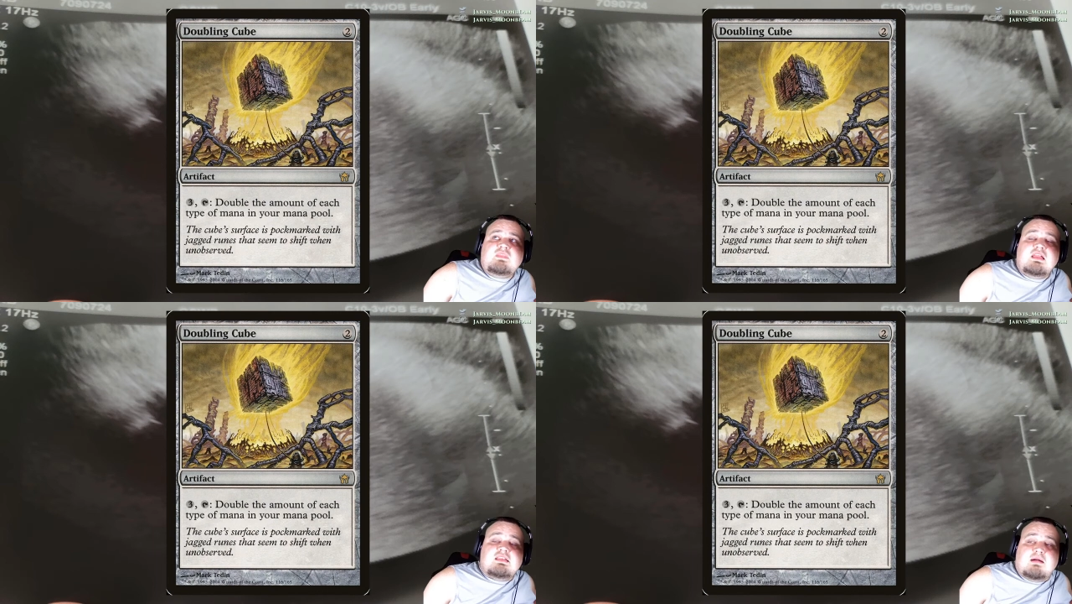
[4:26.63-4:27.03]

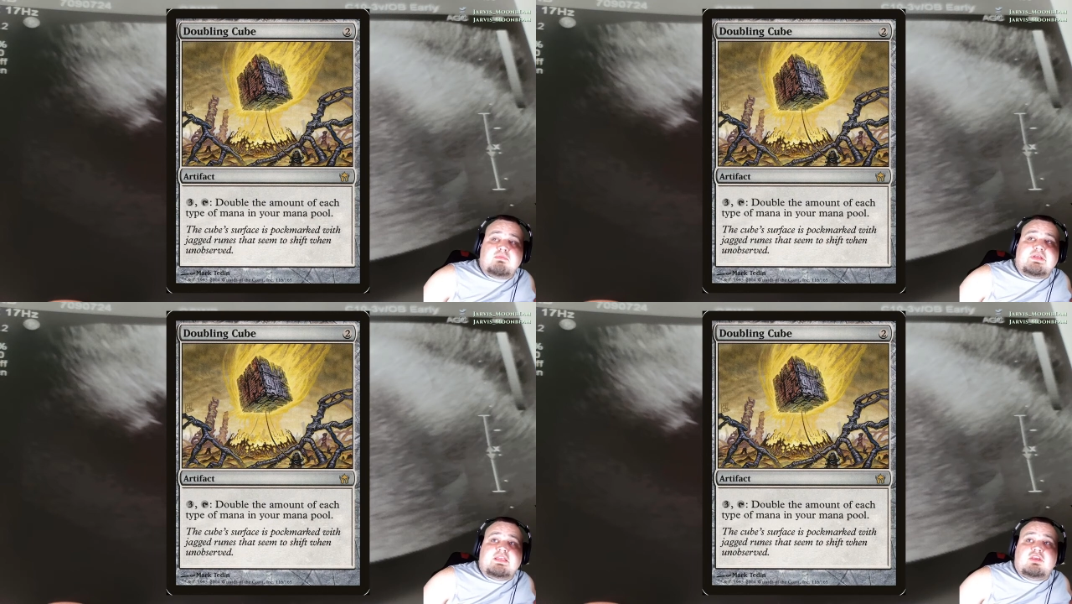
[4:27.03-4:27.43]

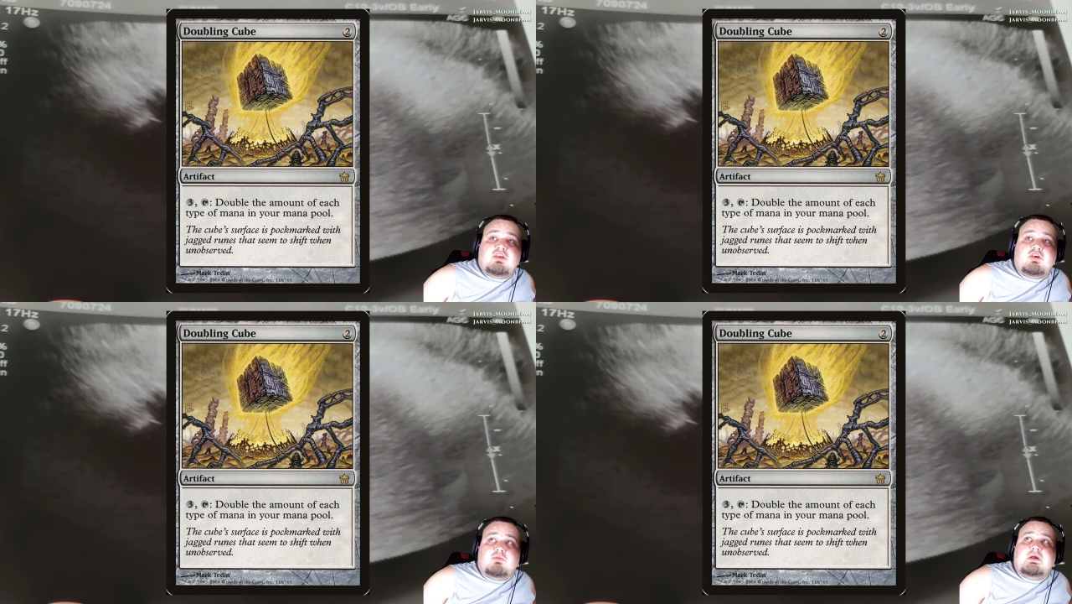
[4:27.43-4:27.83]
Doubling
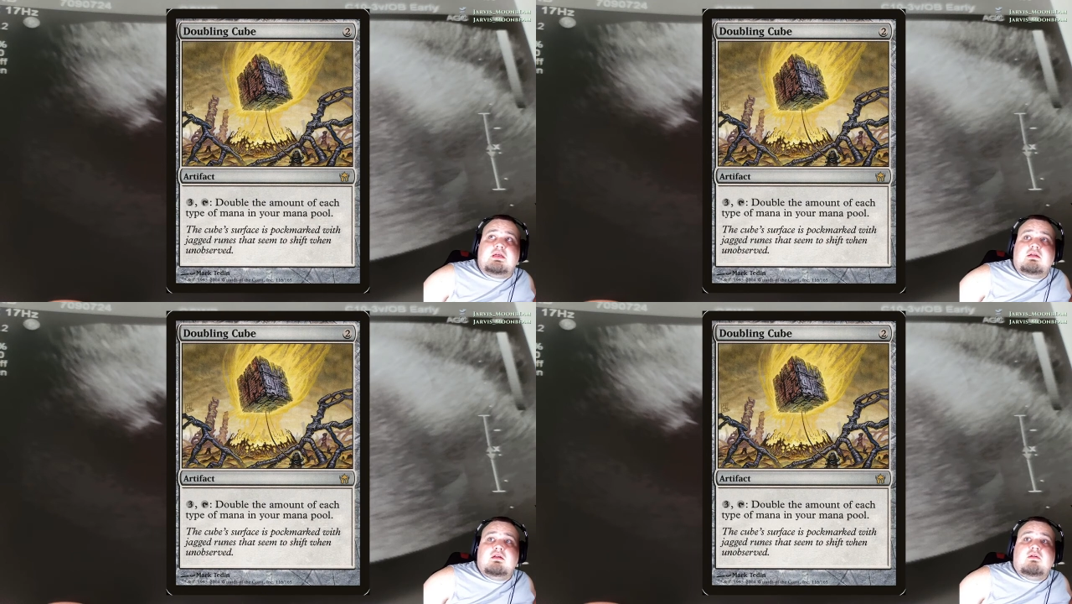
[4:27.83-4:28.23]
Cube,
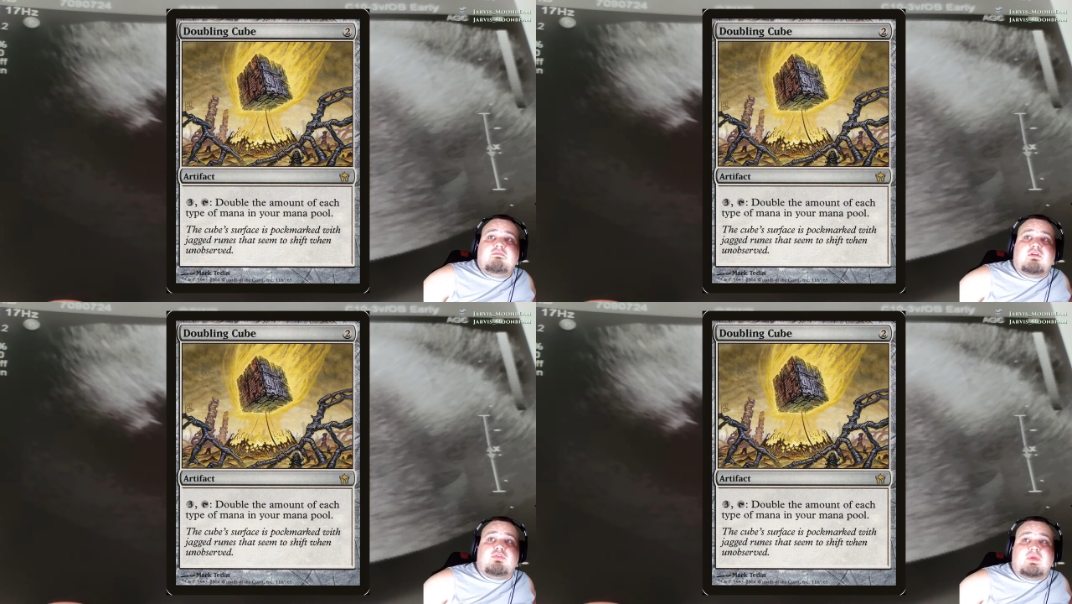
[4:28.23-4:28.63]

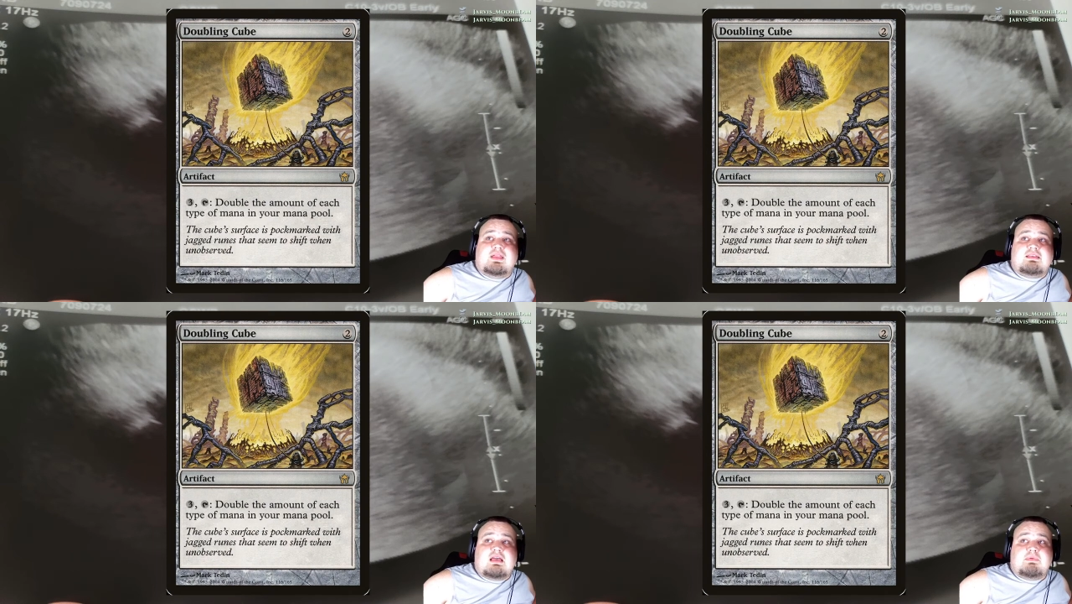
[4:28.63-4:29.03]
for 3 and
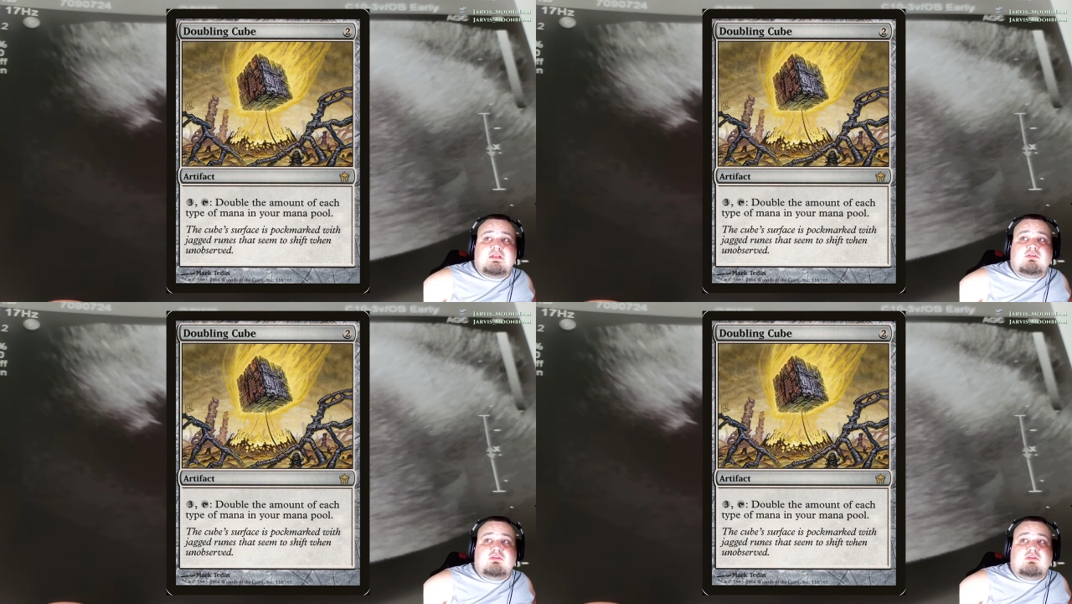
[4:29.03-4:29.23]
tapping it,